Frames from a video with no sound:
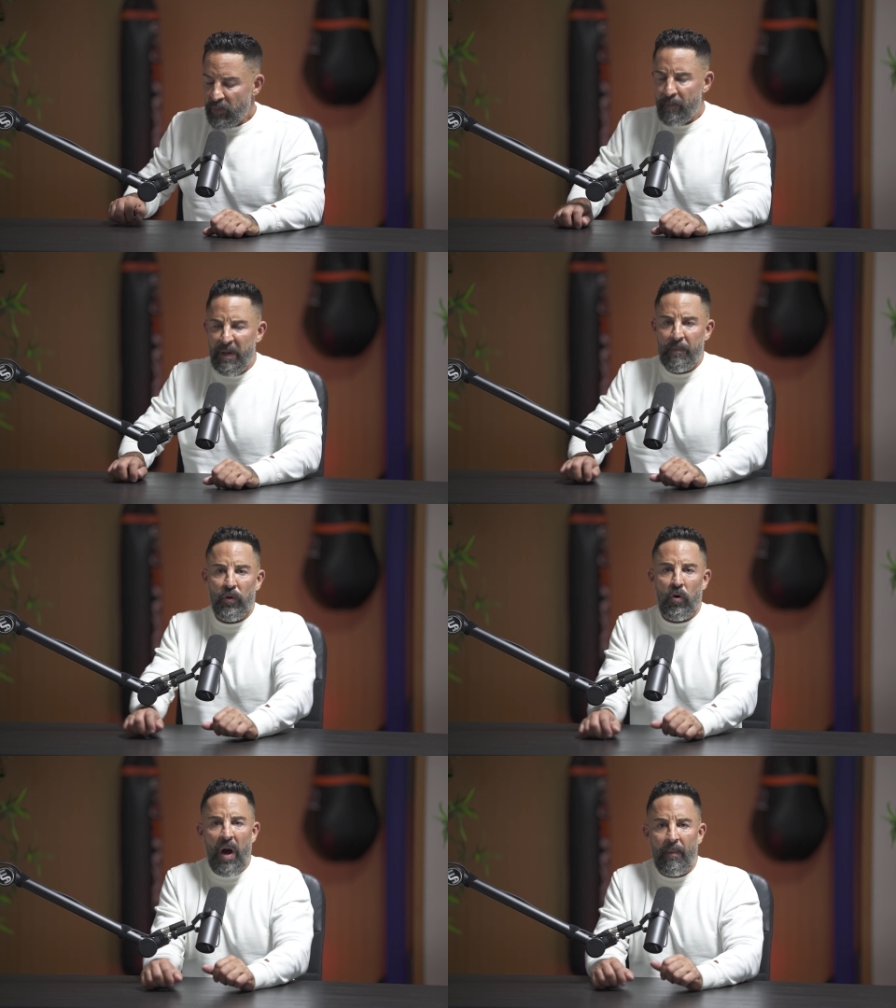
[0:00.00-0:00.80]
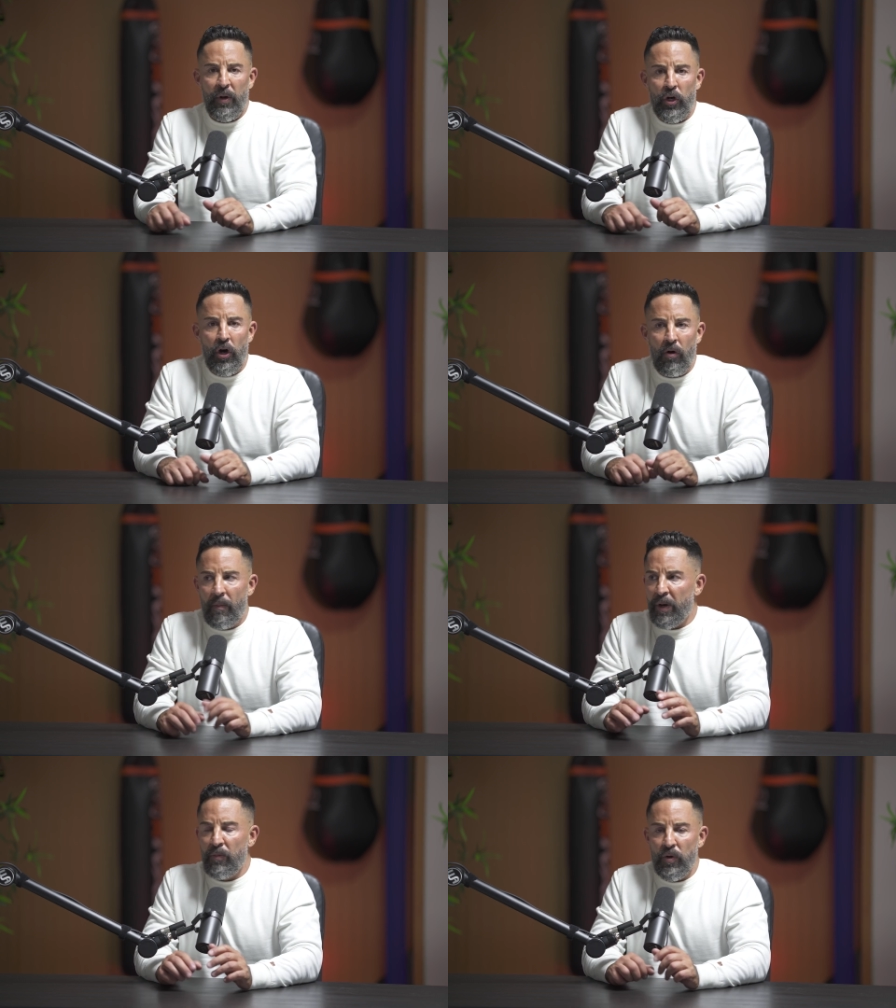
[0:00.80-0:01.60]
People go, I'm
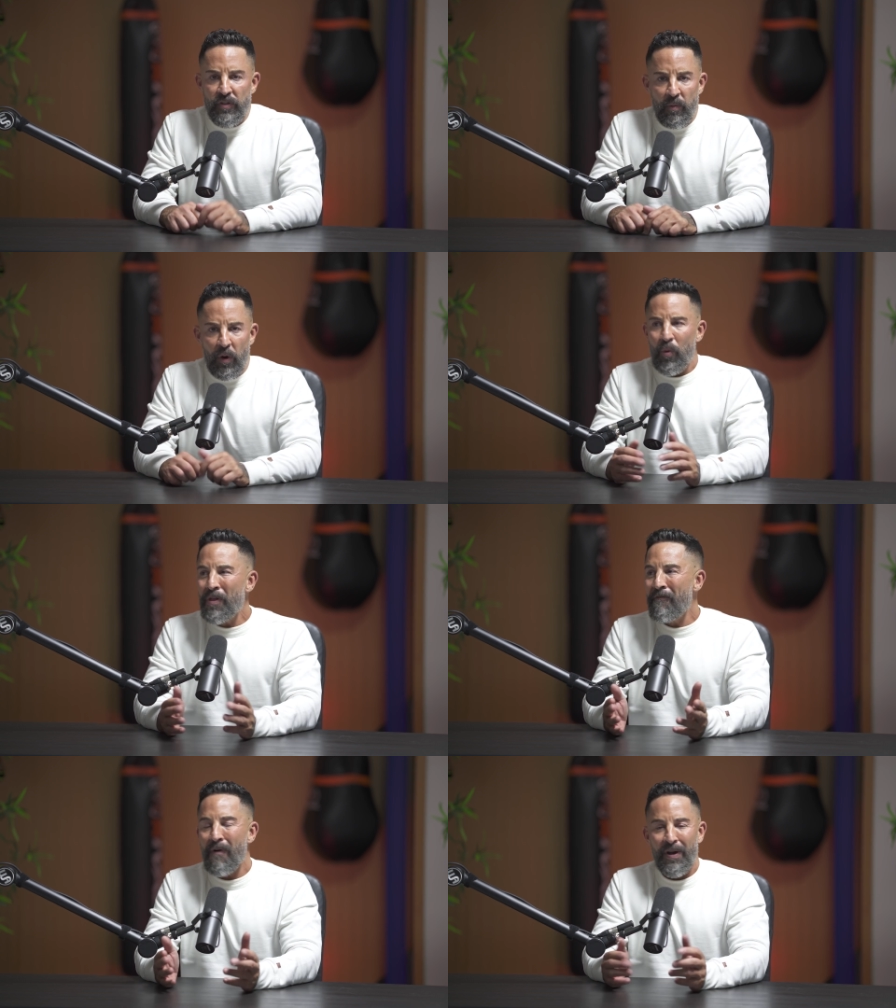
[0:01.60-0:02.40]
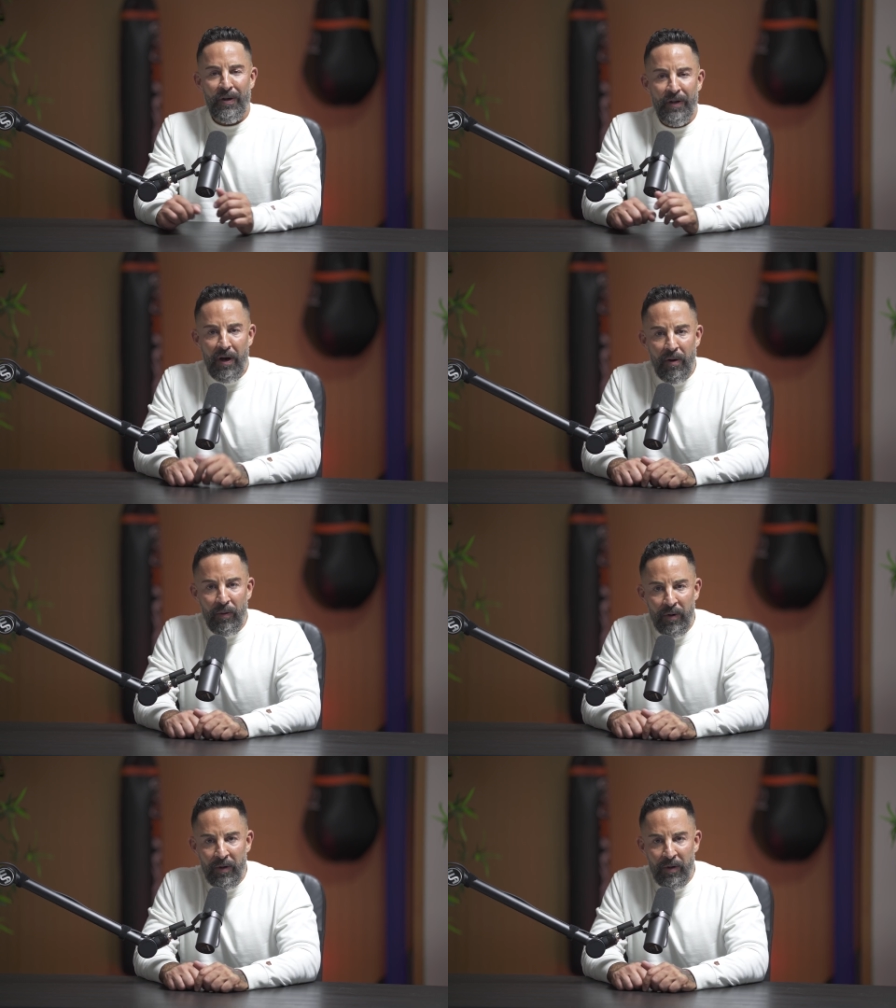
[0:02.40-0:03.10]
gonna move somewhere. Where the fuck are you gonna go?